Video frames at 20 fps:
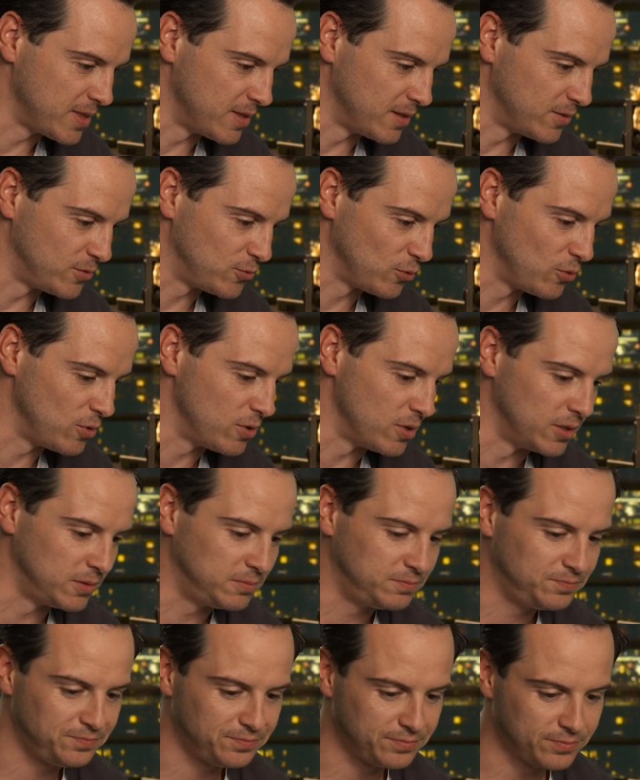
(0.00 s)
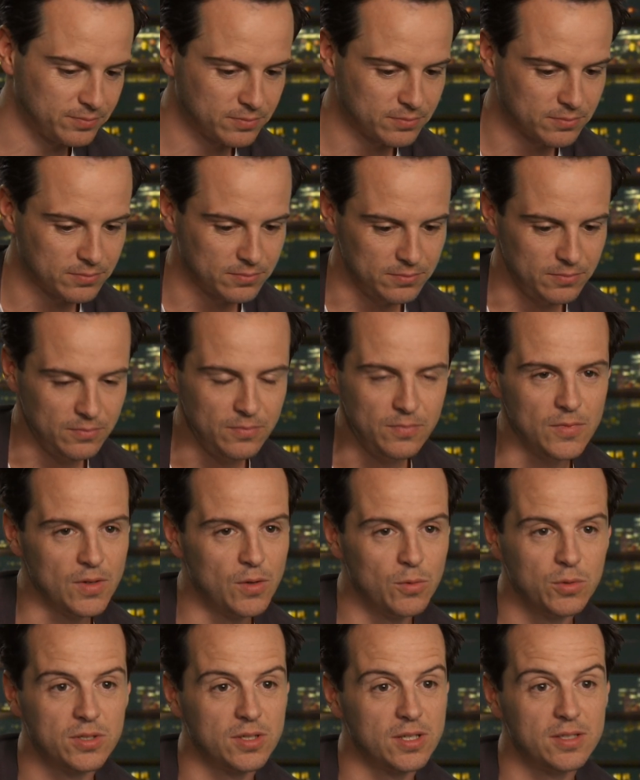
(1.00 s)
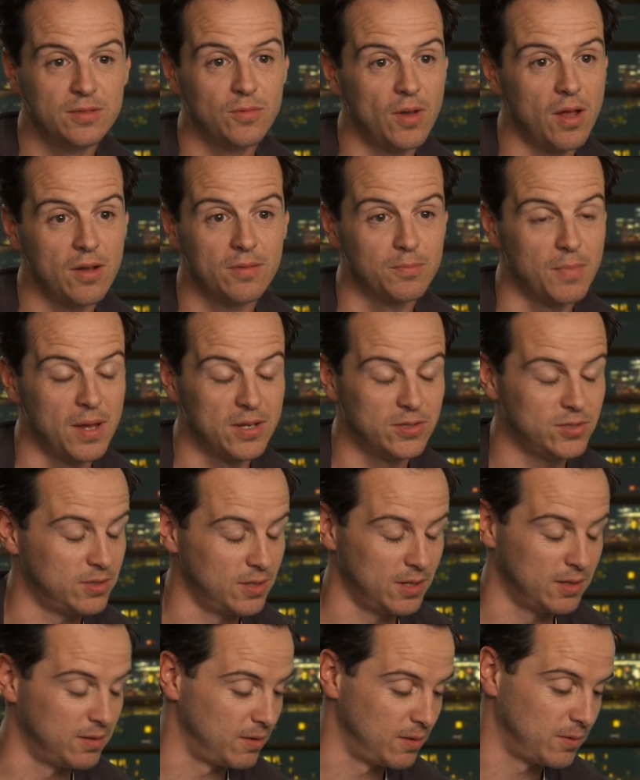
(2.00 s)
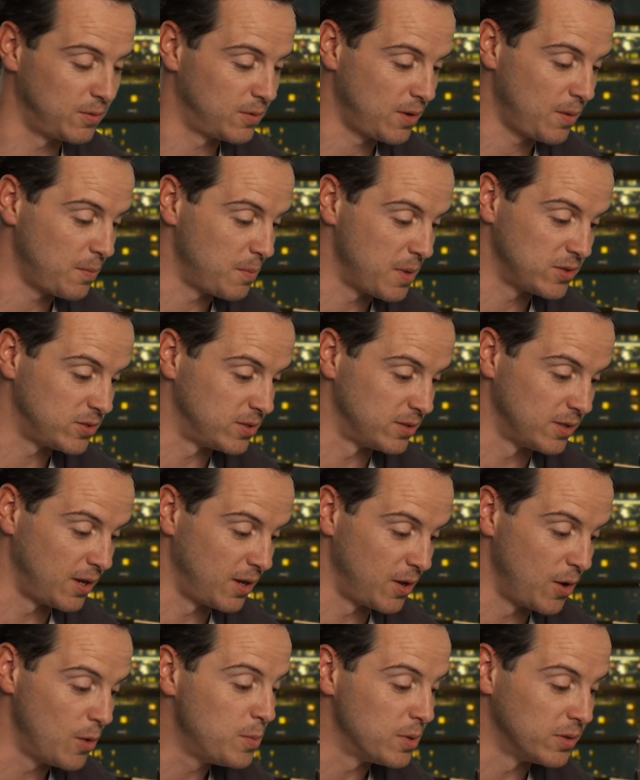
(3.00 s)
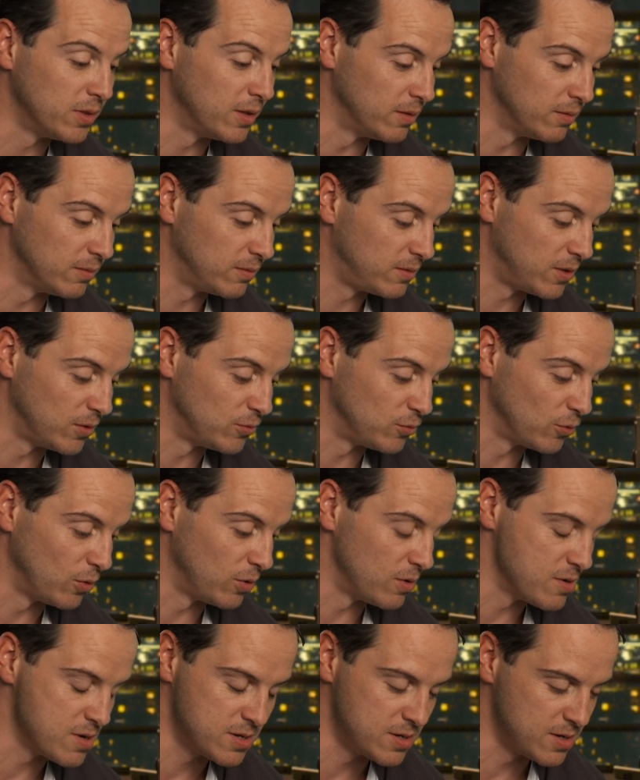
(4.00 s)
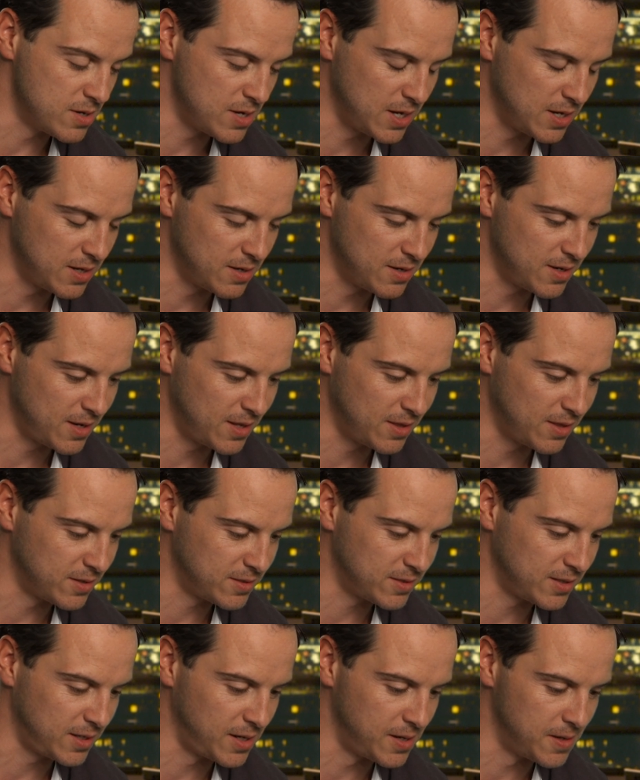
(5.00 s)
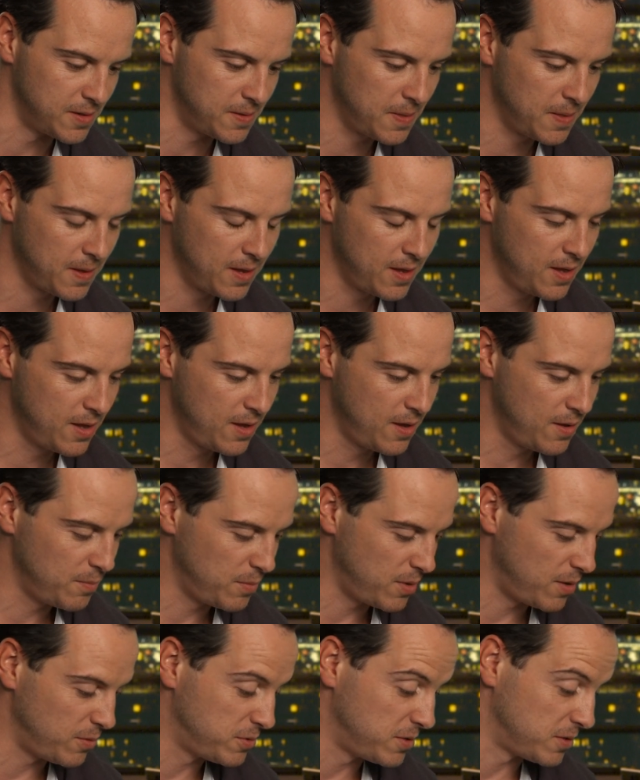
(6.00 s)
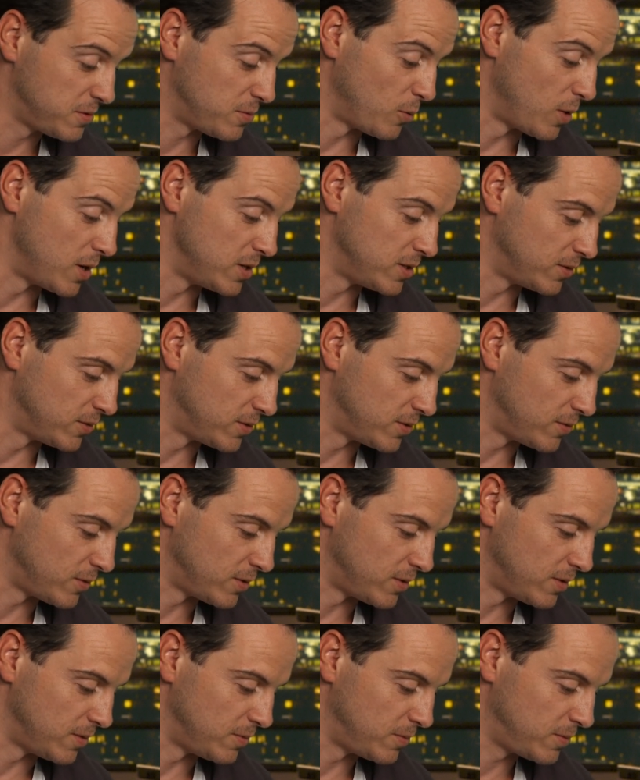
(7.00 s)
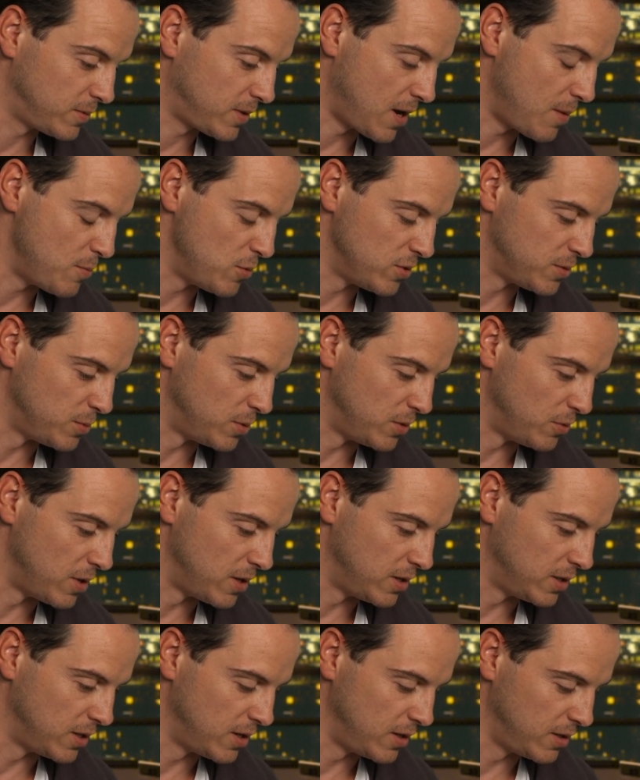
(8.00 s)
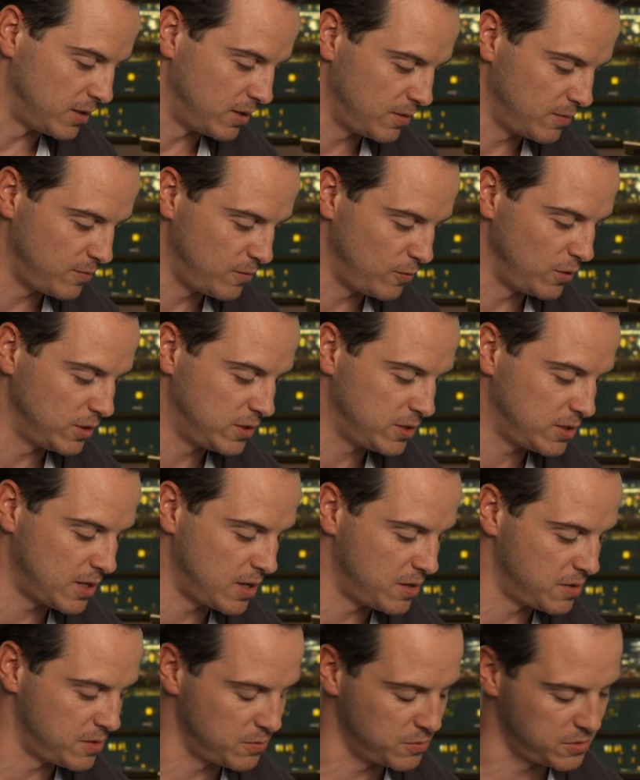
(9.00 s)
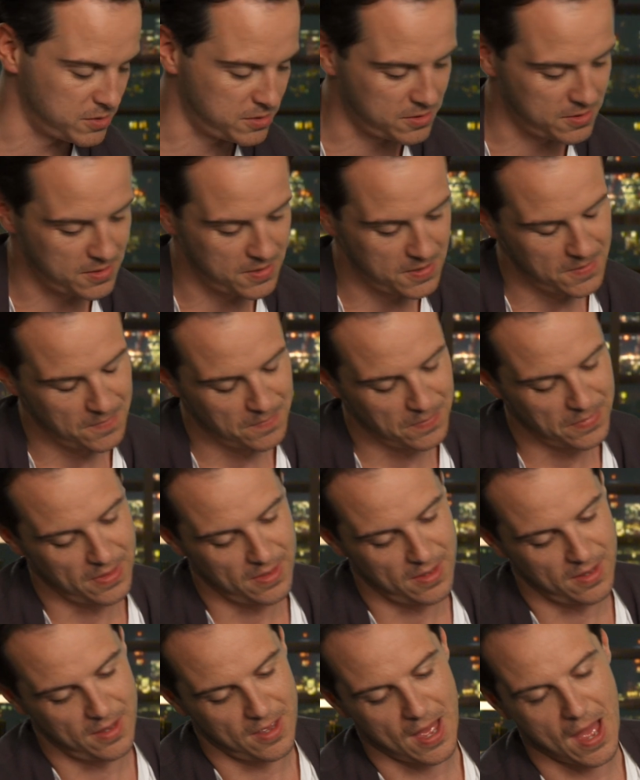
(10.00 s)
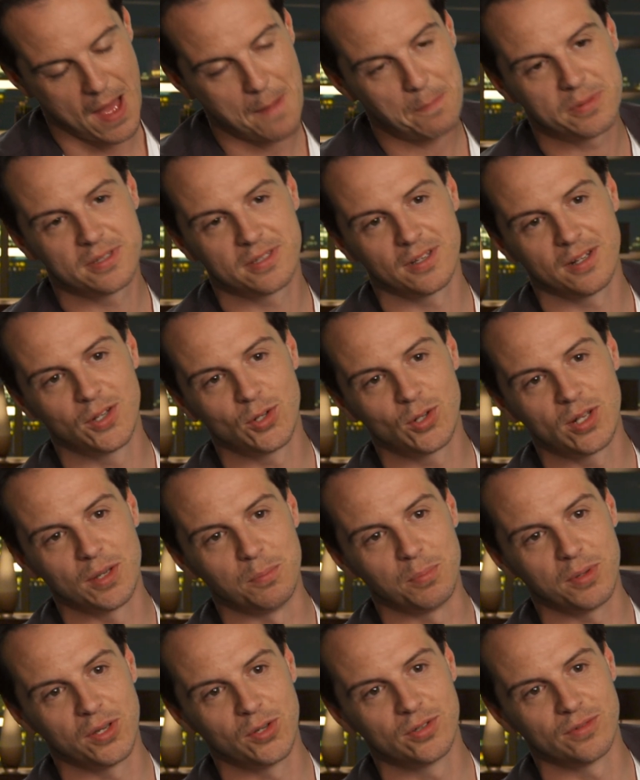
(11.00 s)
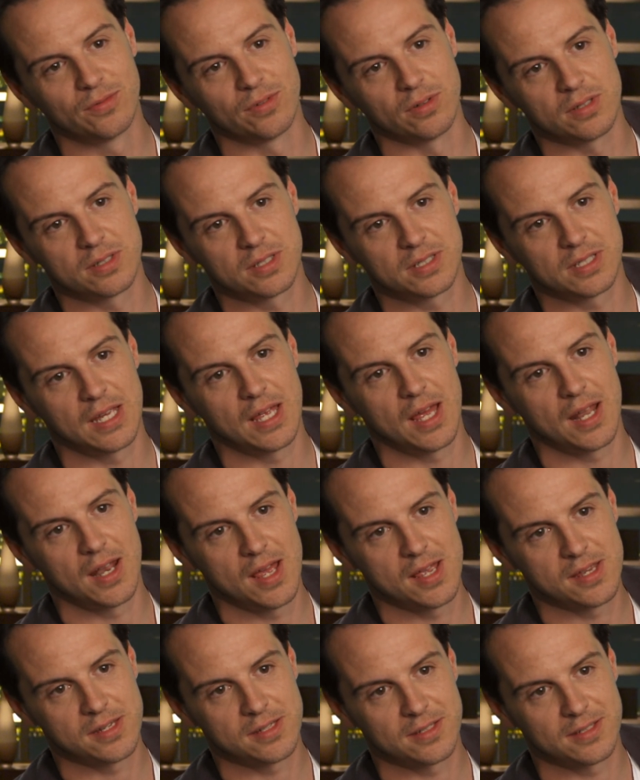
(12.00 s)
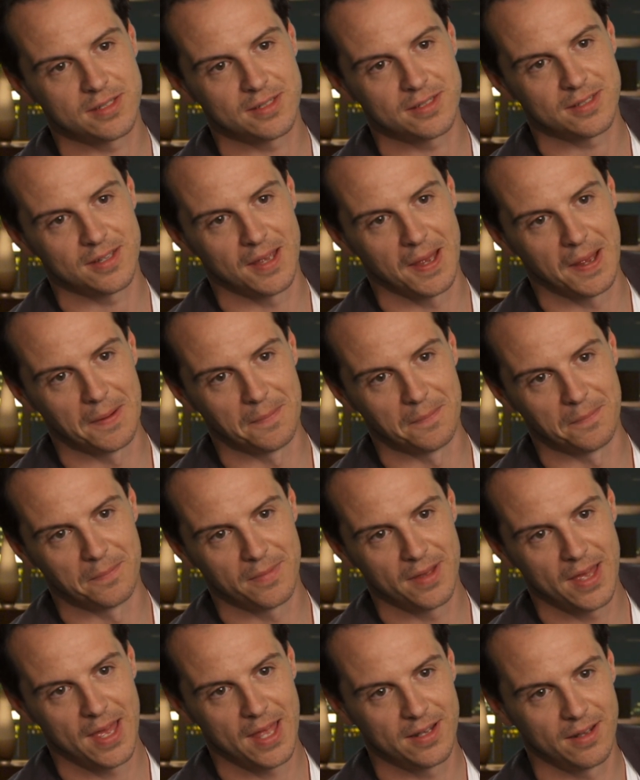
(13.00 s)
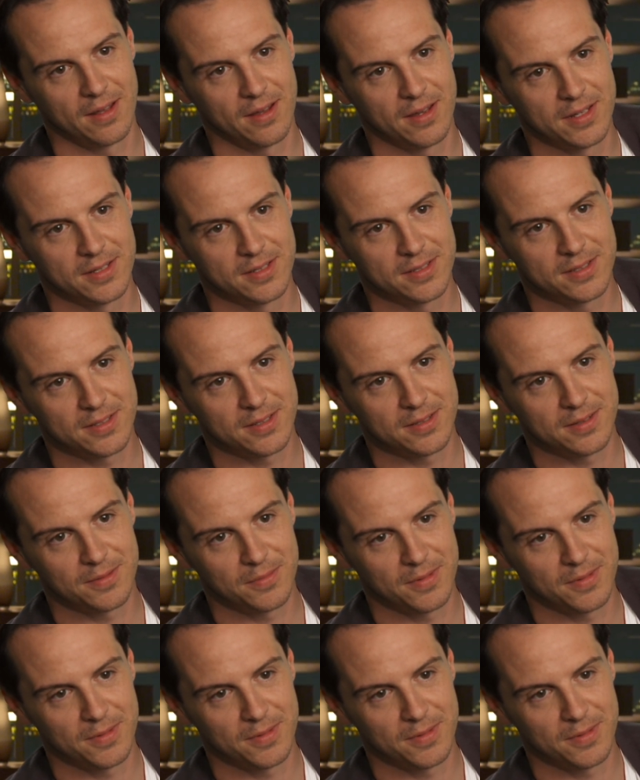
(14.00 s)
the drawer, which is not mentioned, and it's not mentioned that I opened the drawer in the scene, but I was just waiting for the camera to be ready, and I reached down, and it was absolutely beautiful CNS headlined